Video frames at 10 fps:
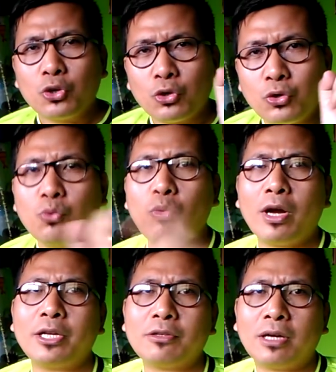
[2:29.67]
you
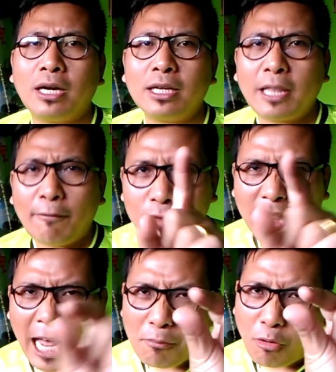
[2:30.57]
wanted to hurt them for
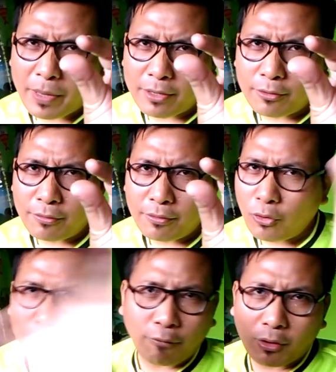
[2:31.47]
that moment,
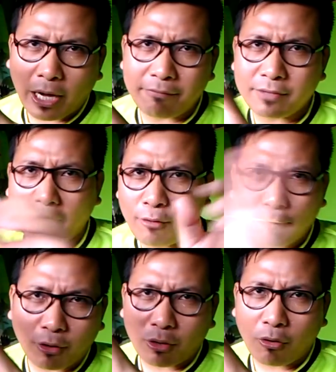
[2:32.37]
not for a lifetime, not
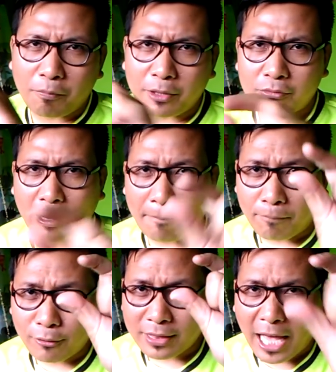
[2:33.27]
for a long period of time.
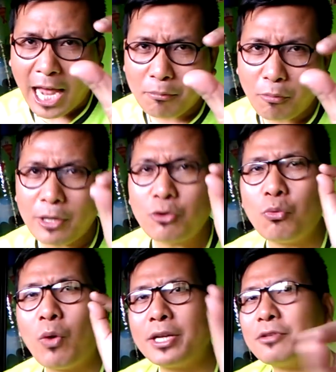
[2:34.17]
For that moment, you
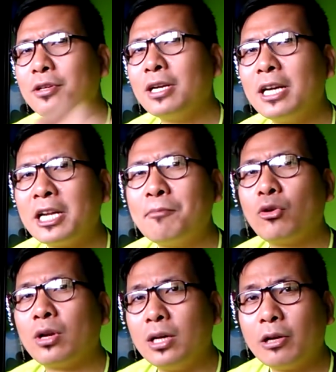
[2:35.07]
wanted to hurt him
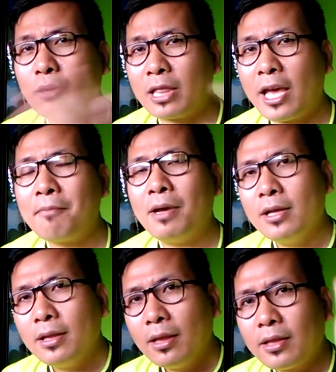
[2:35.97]
or her or them.
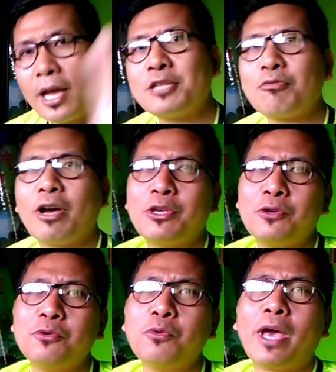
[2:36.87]
That's why
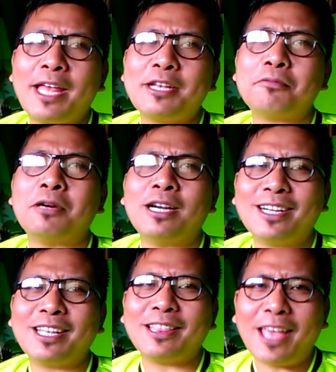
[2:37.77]
you end up
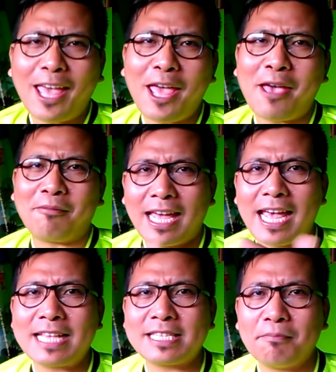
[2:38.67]
hurting them.
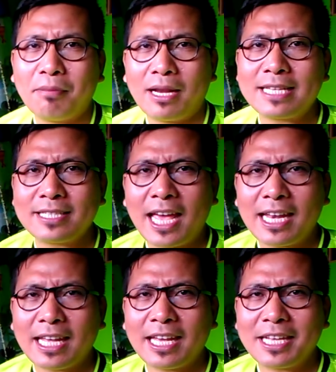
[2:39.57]
As simple as
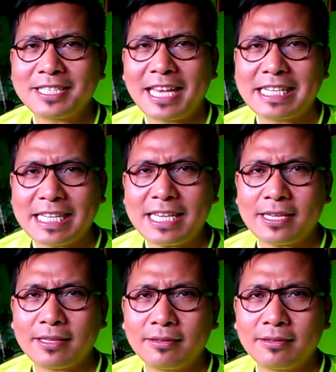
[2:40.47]
that, ASAP.